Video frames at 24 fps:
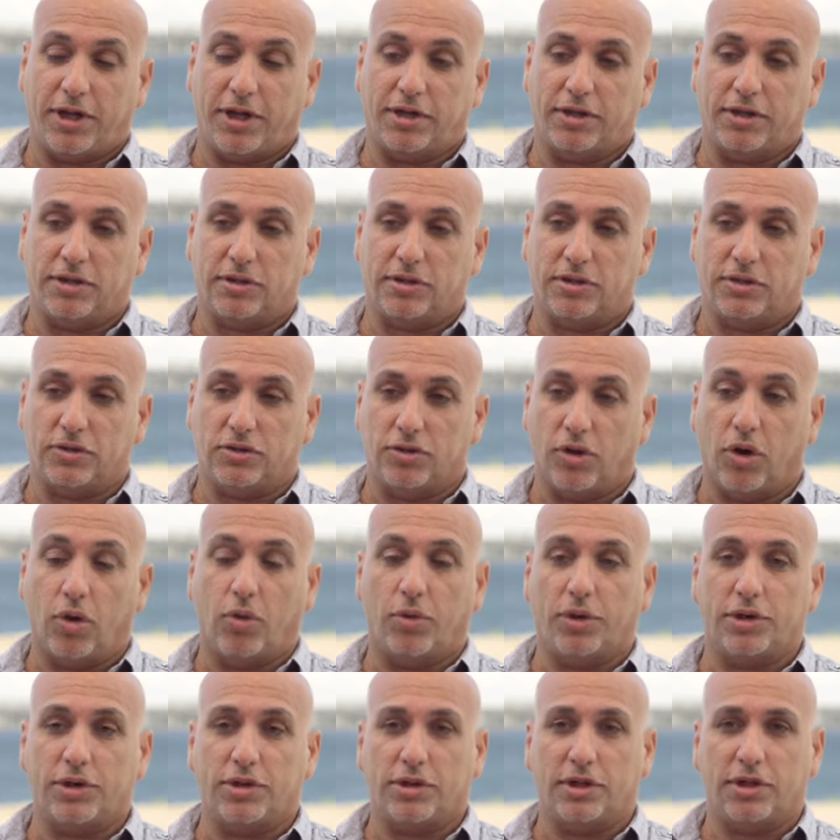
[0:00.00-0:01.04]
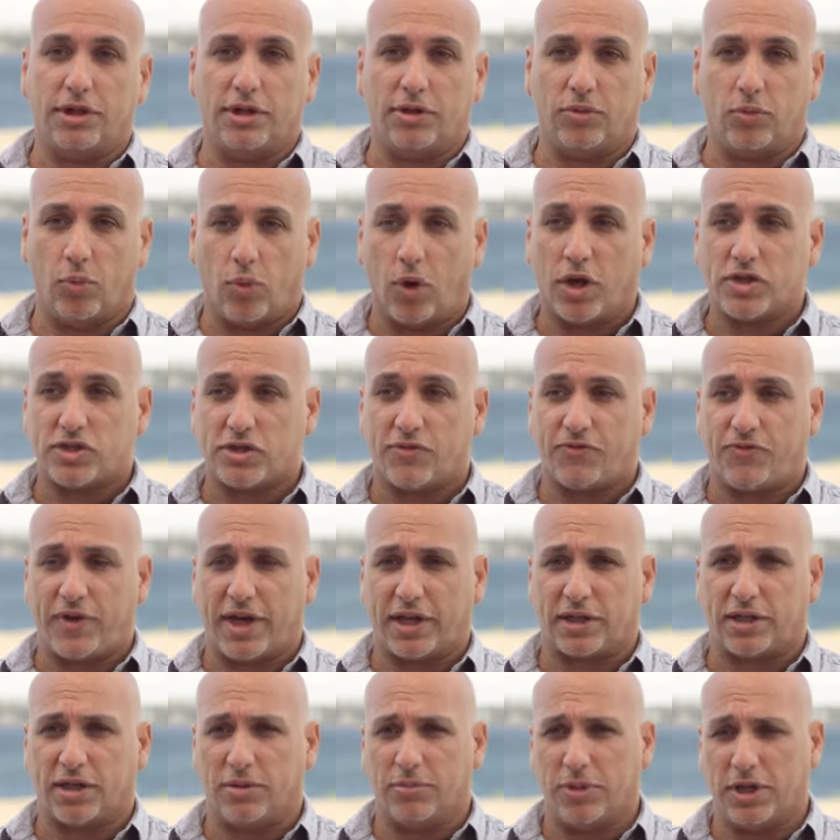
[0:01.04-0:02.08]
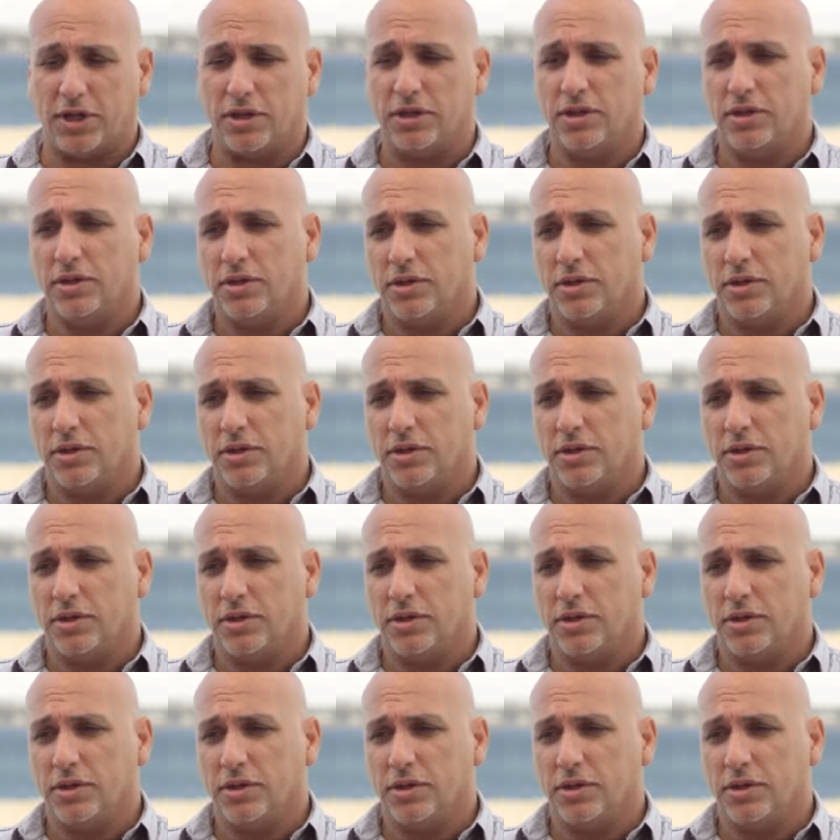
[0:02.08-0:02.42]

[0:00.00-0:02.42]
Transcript: I didn't know it was affecting me.